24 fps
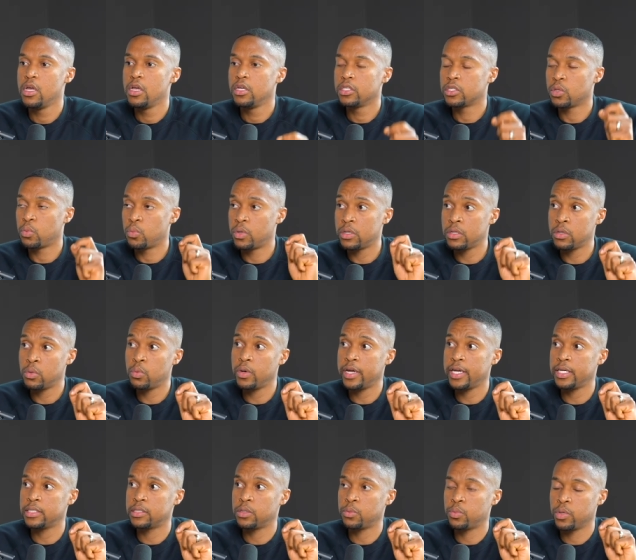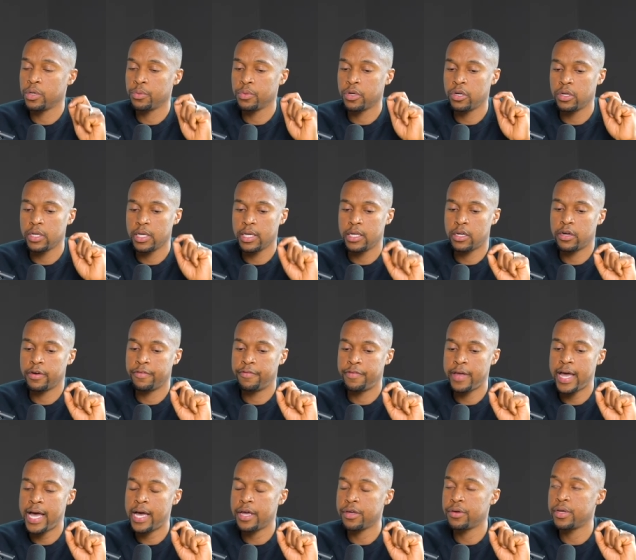So one of the ways that where we're going to get our
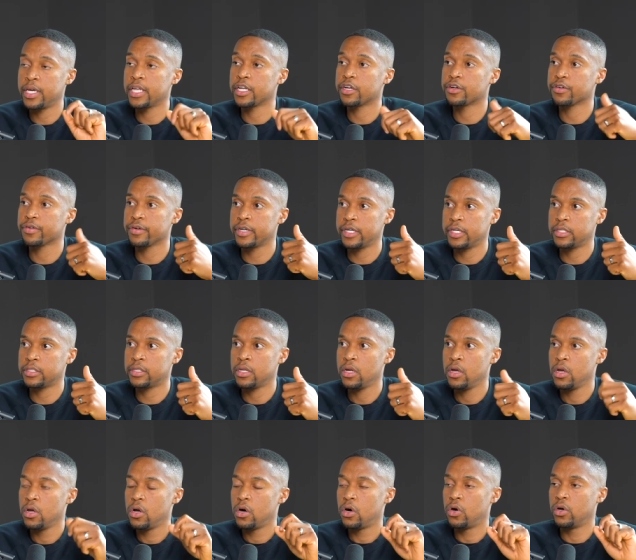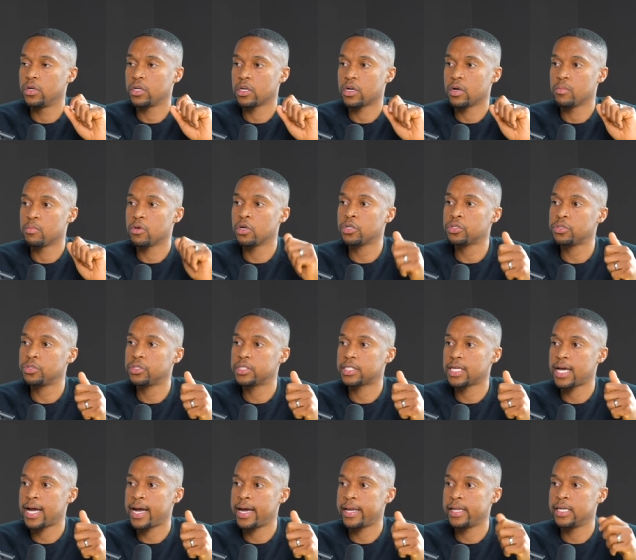value increased on the commercial
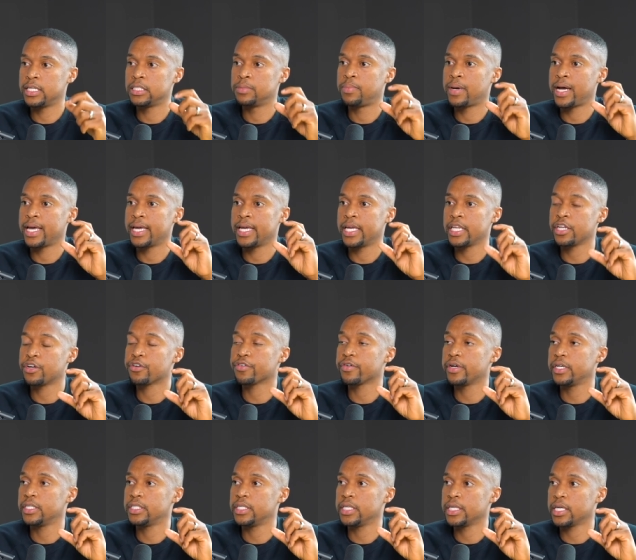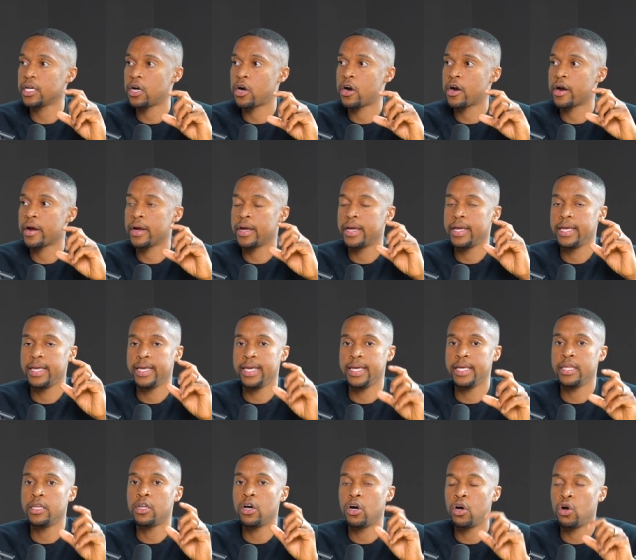side is by increasing our
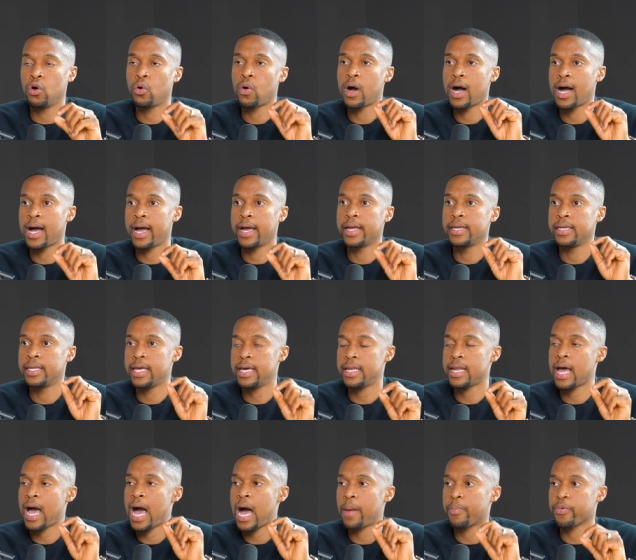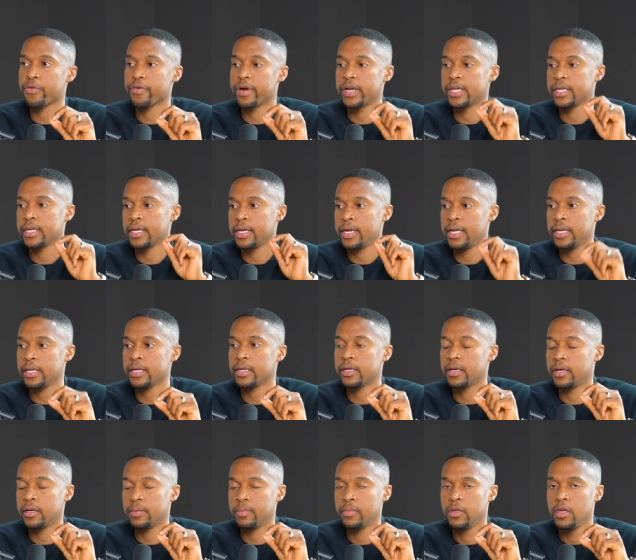NOI, net operating
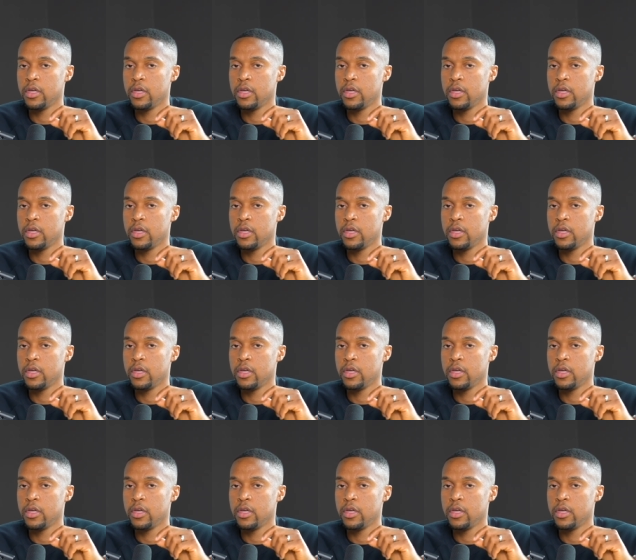income.